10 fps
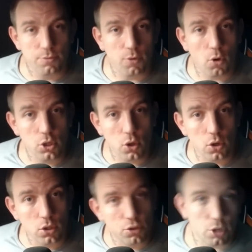for
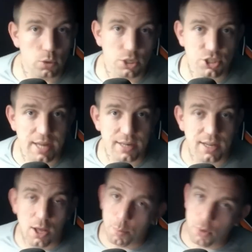your Cronos Zen,
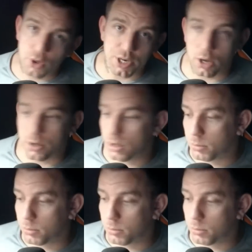put it on,